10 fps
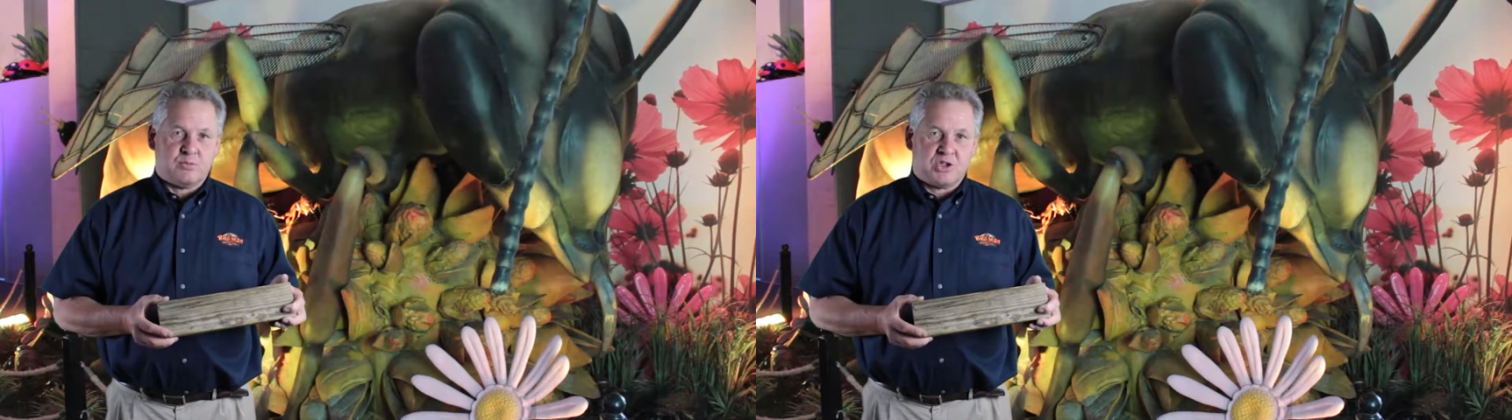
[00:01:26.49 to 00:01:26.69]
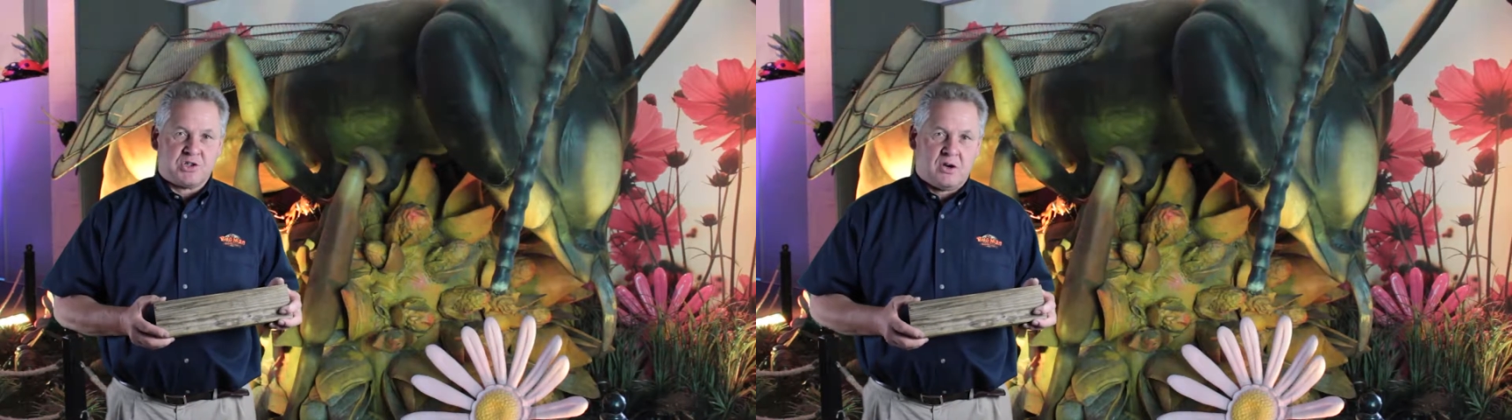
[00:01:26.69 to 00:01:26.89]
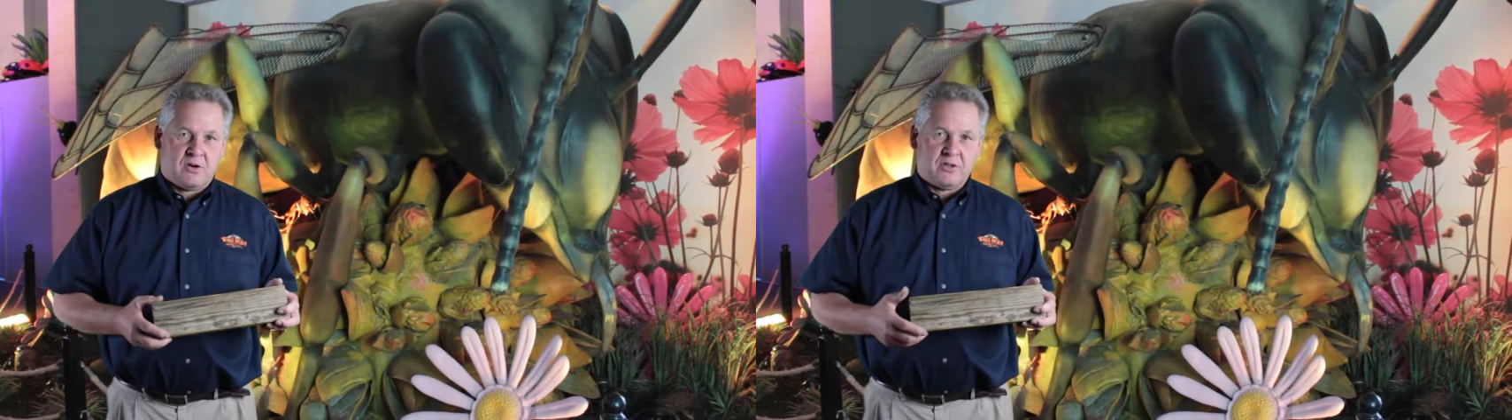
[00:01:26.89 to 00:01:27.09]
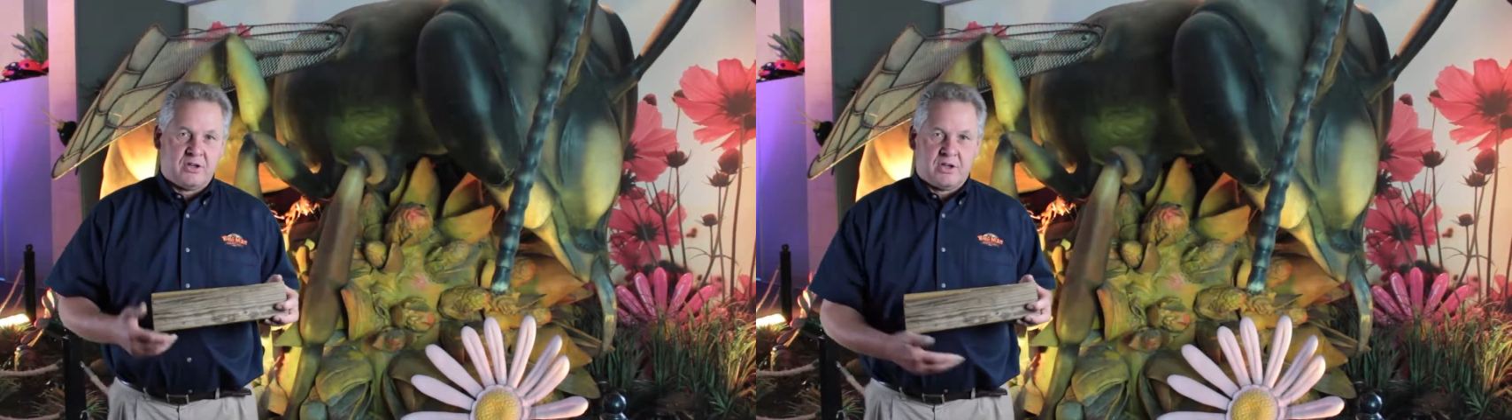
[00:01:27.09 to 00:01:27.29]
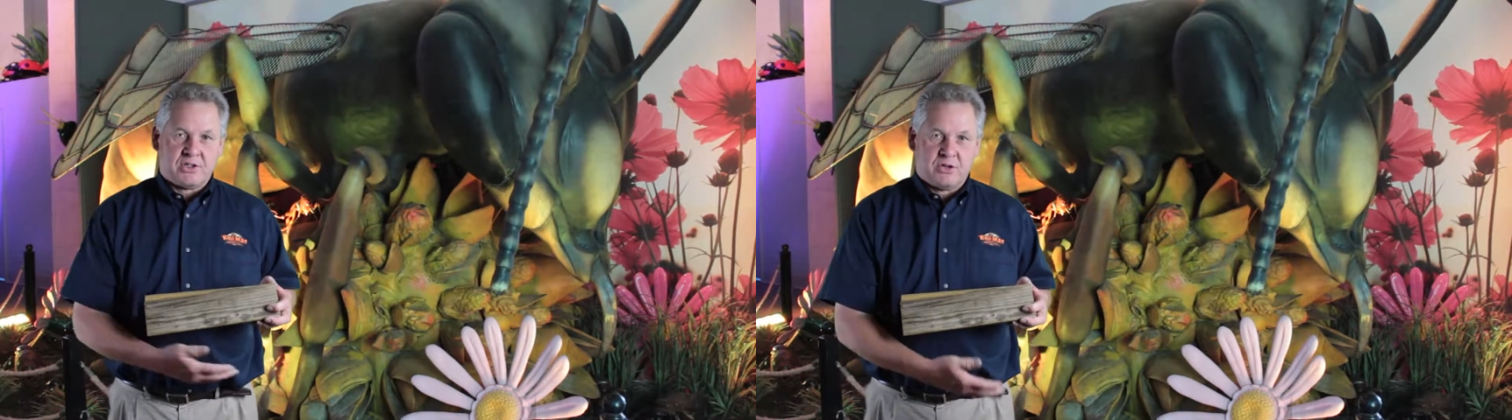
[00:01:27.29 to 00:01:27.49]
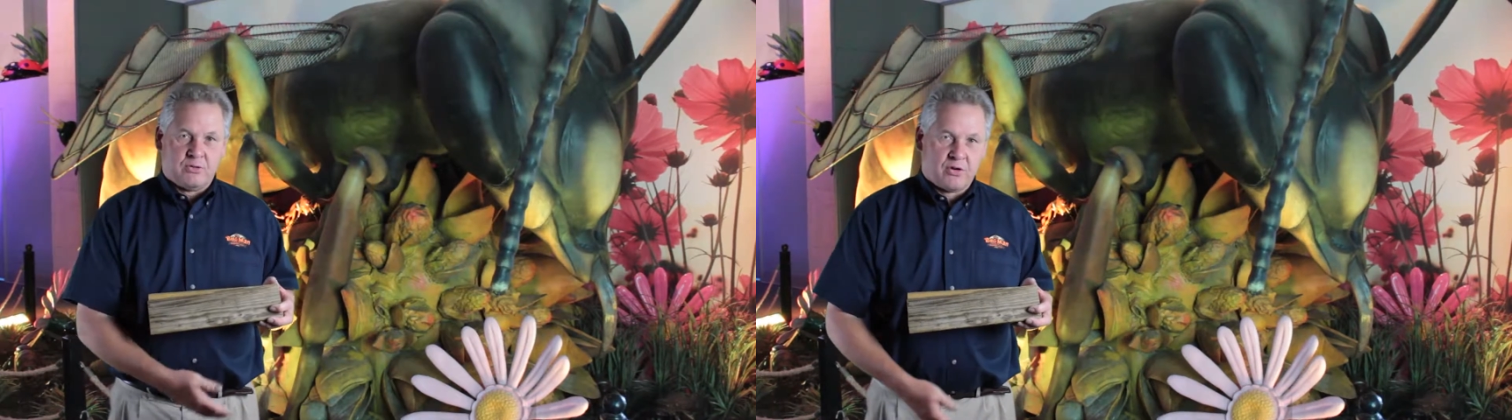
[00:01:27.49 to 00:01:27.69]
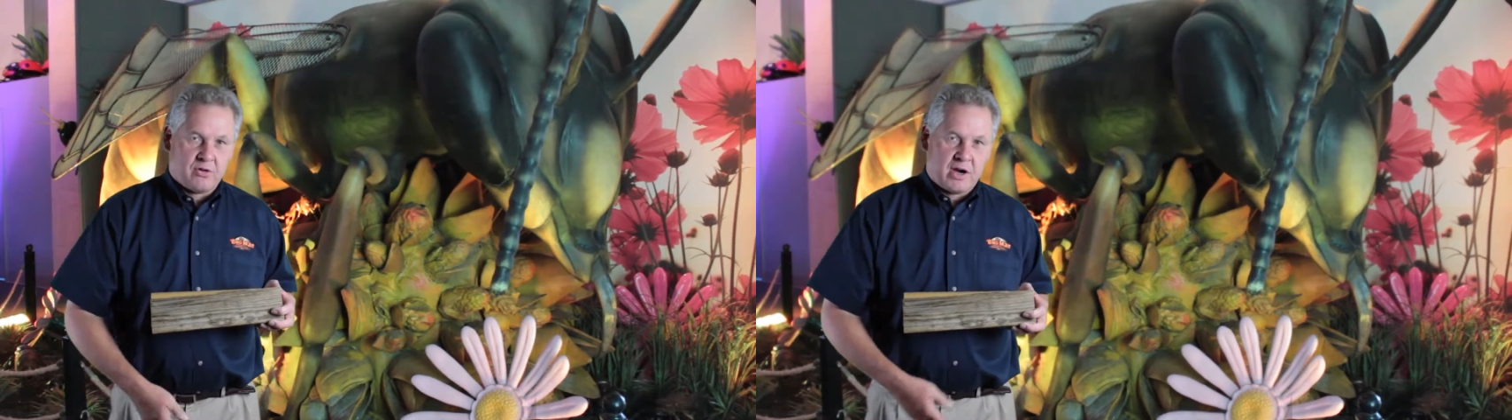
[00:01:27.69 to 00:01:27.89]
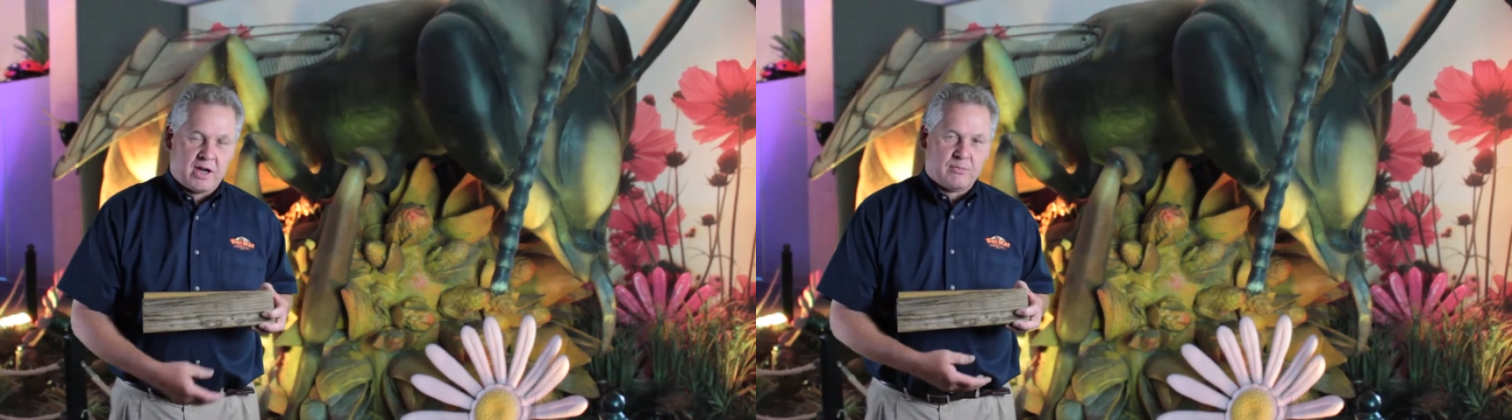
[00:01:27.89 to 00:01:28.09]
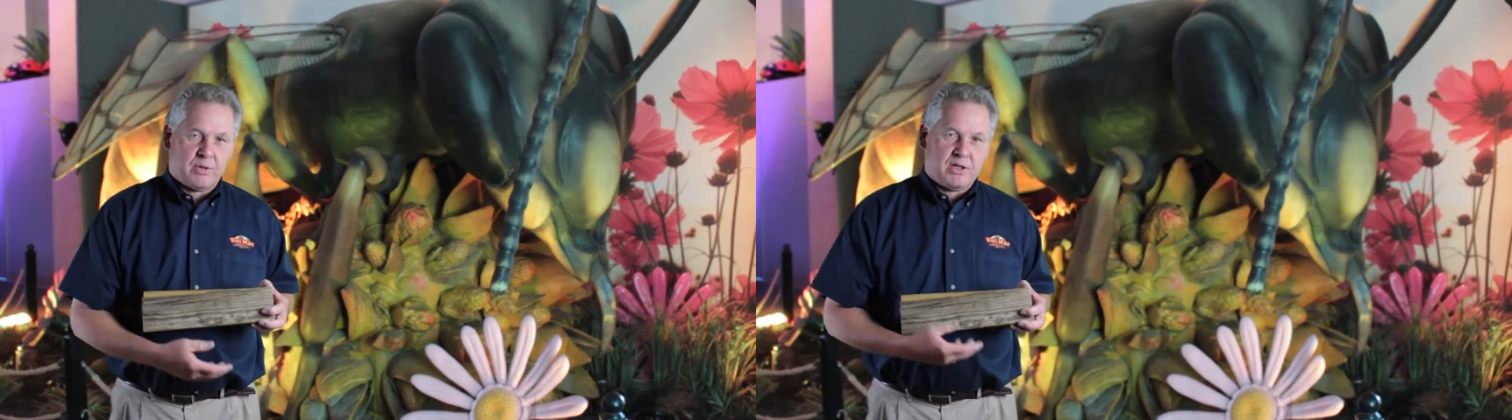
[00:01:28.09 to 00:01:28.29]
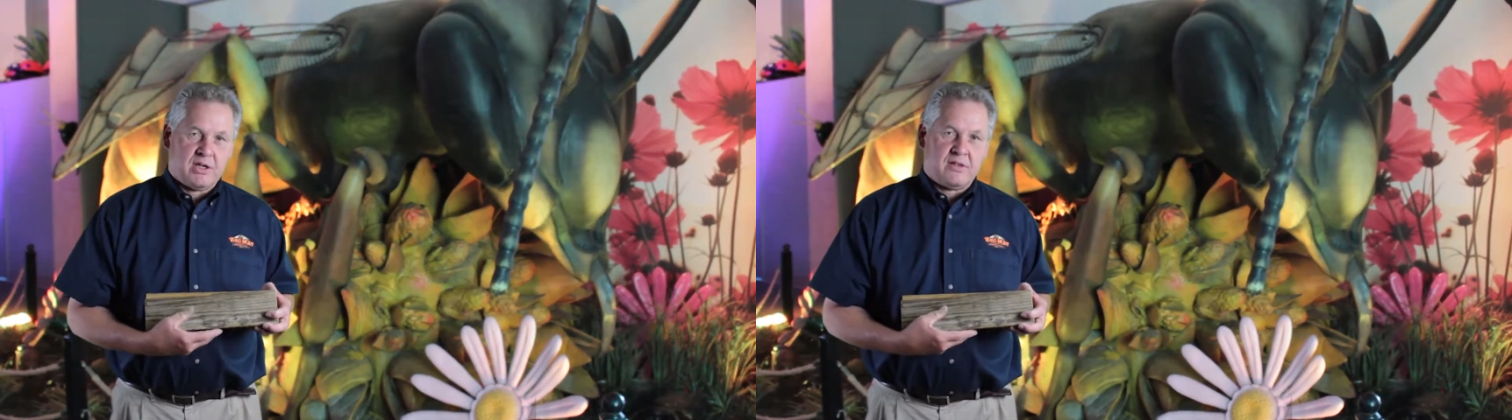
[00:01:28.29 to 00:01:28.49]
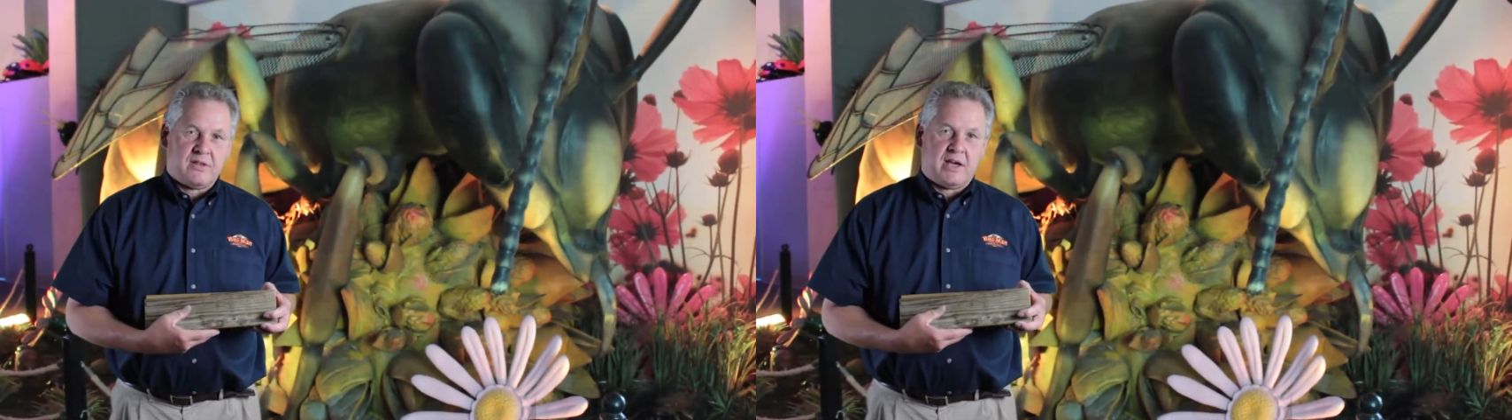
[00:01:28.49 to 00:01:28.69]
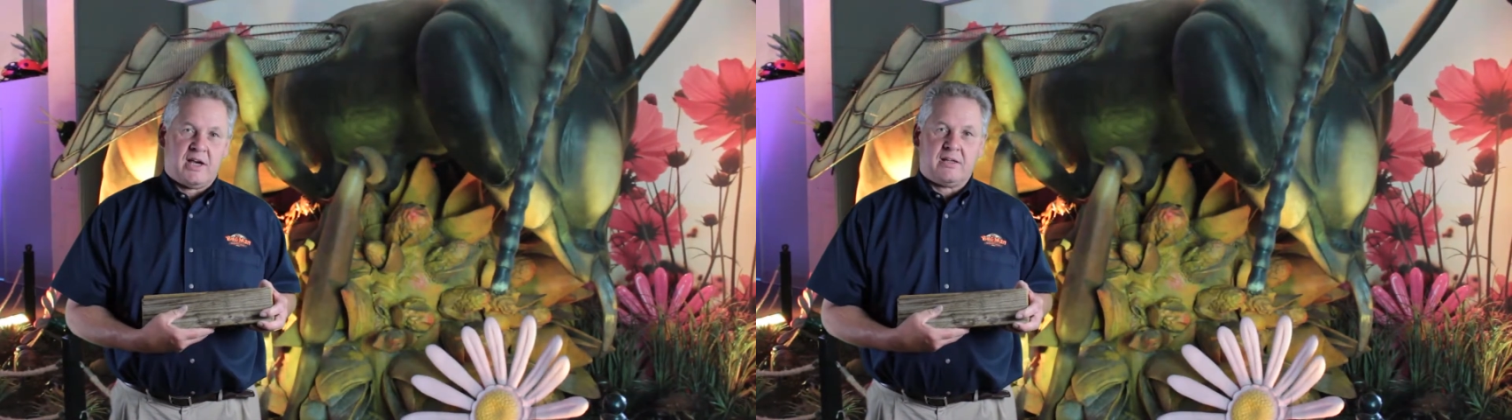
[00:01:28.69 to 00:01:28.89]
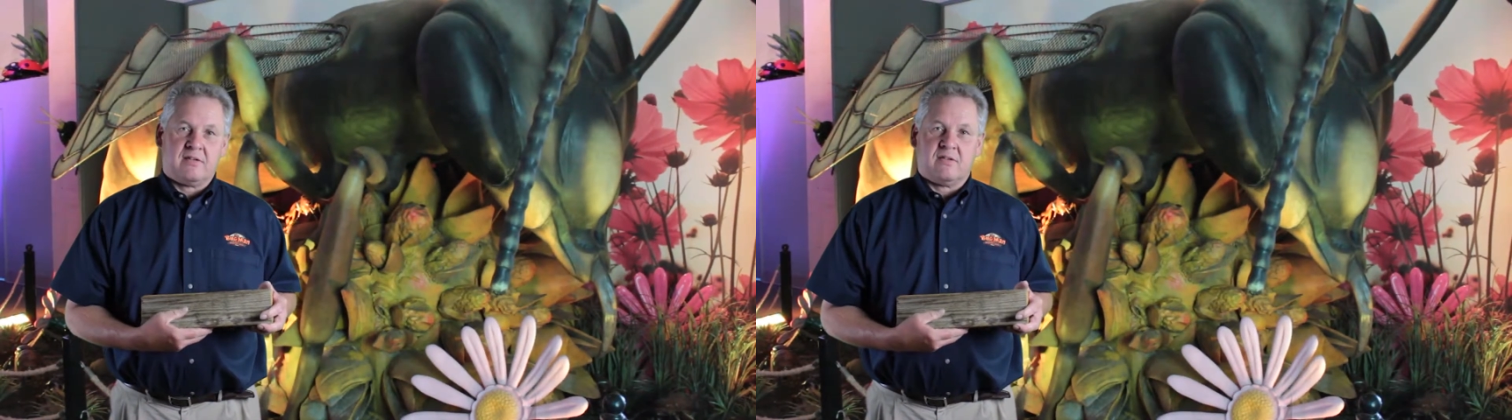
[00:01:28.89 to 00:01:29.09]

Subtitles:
sawdust on the ground beneath that,